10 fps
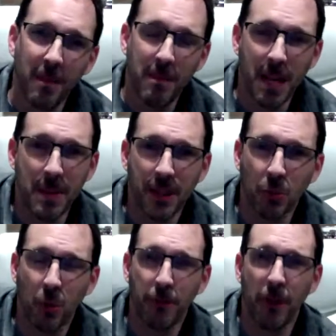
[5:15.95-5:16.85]
Maybe this
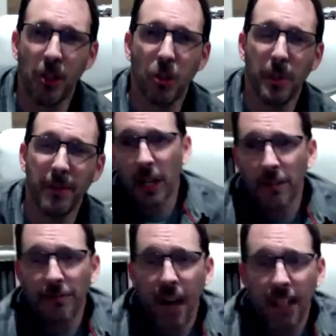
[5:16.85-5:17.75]
will fill a little bit
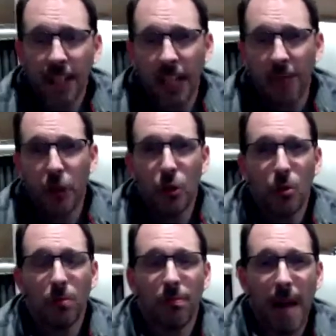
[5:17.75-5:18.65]
of find kind of a
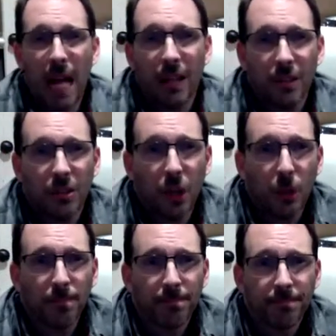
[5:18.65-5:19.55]
new balance.
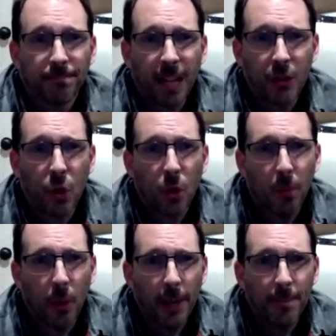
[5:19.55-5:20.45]
So that's the whole
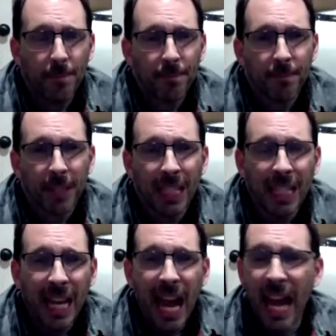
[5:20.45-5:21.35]
point.
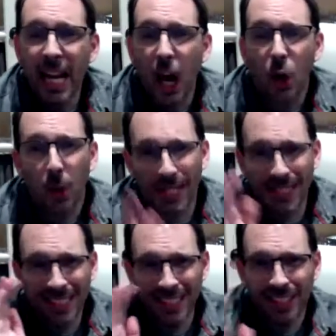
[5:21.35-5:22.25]
Hey, a quick
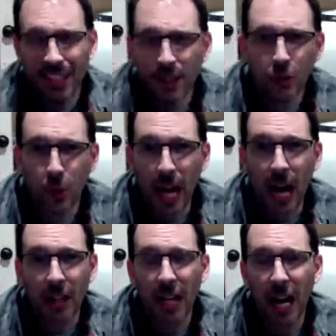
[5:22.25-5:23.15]
60-second story.
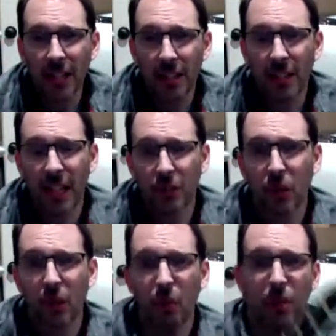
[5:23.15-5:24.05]
How did I get
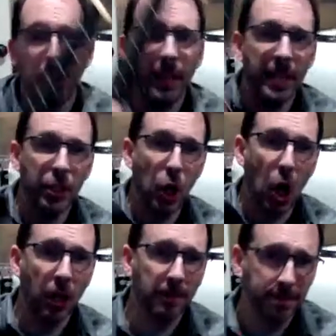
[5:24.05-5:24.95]
started with playing
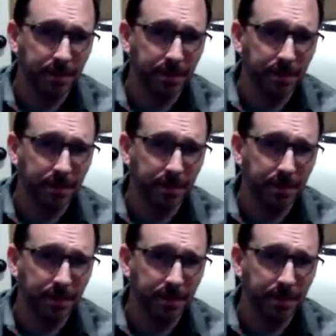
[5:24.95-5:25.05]
guitar?